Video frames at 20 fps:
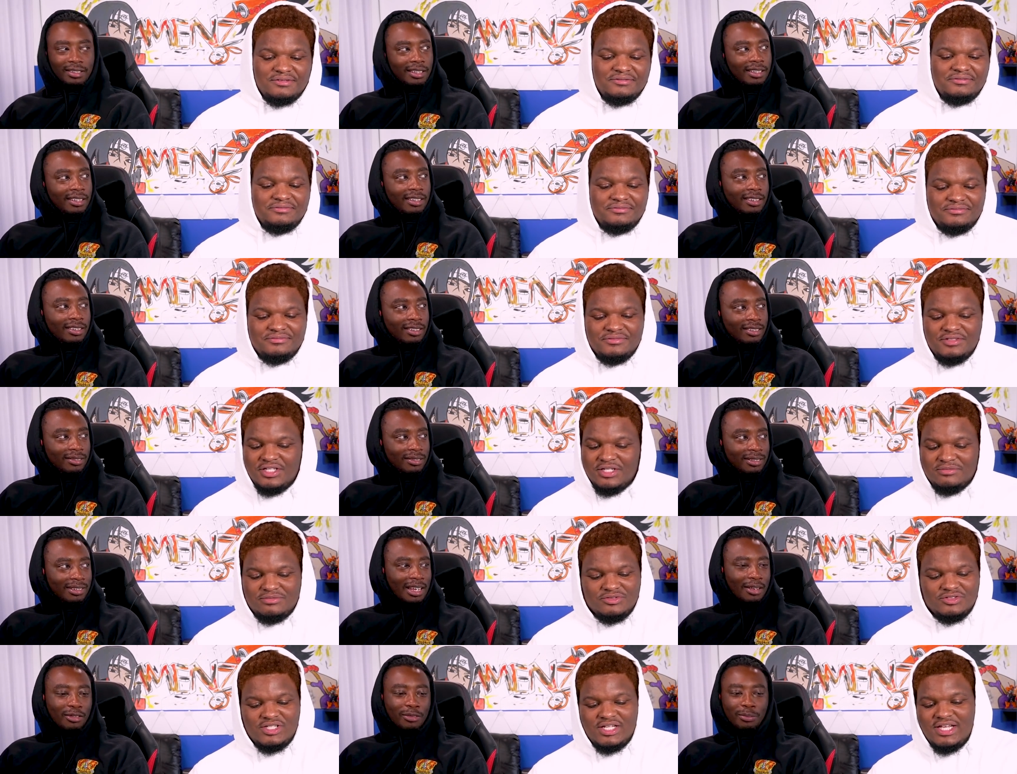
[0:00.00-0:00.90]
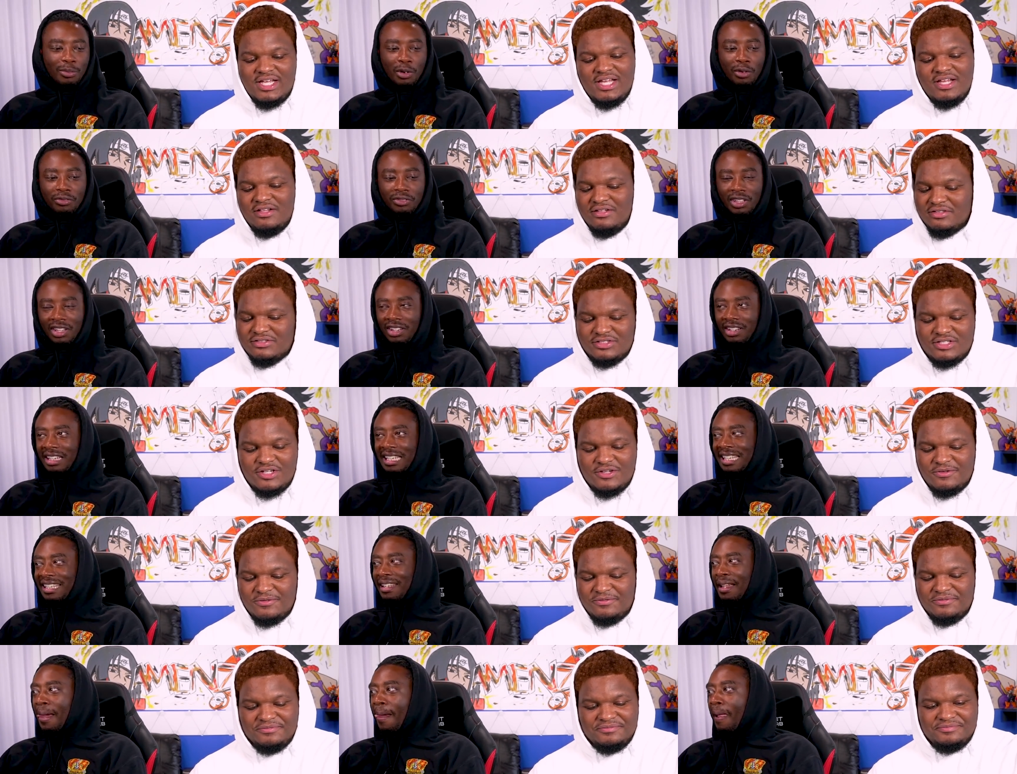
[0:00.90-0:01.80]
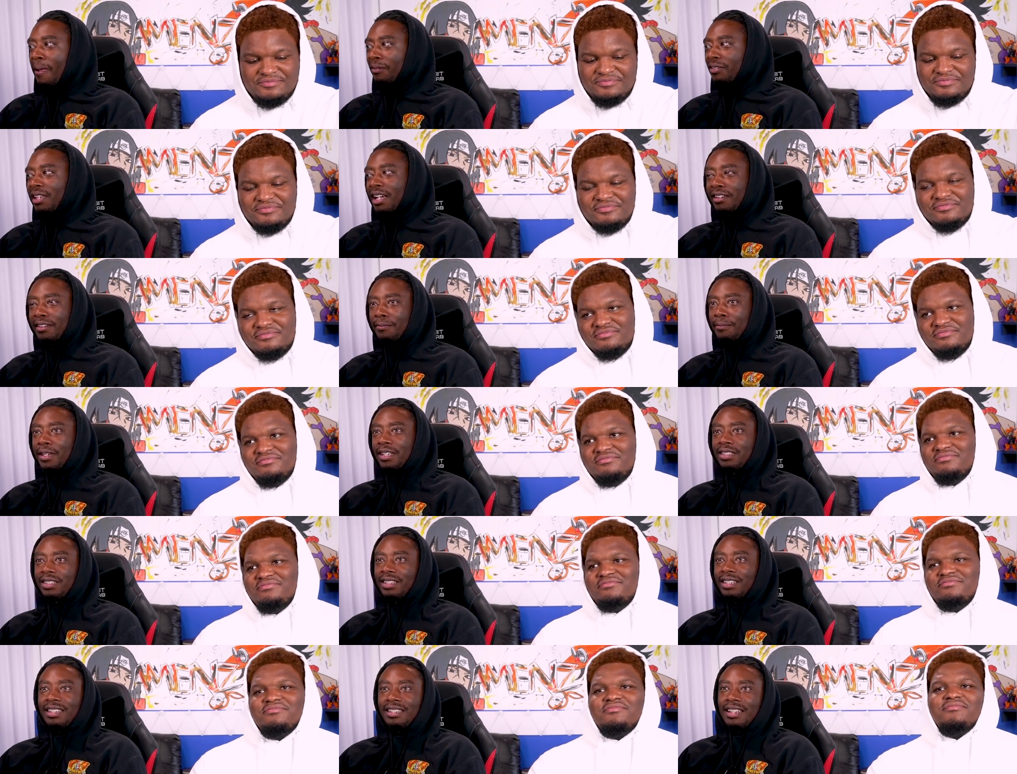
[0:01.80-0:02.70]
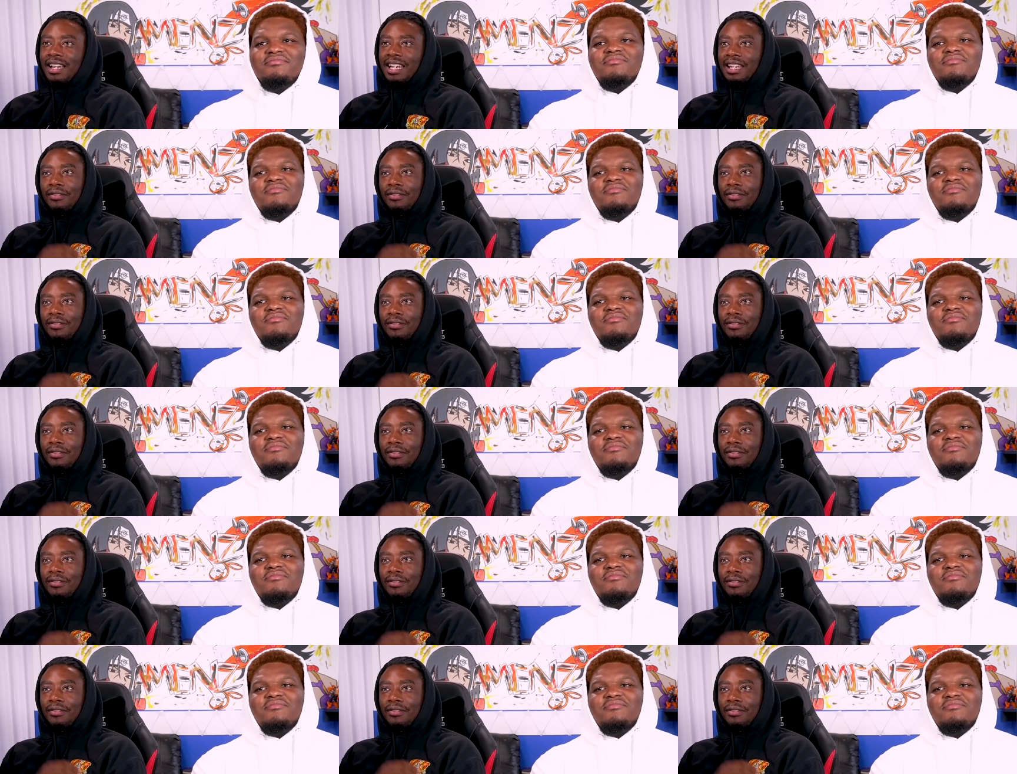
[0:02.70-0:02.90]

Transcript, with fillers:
Speaker 1: to the end. Yep. They were like, both hey, there. Go. And Takemichi, he's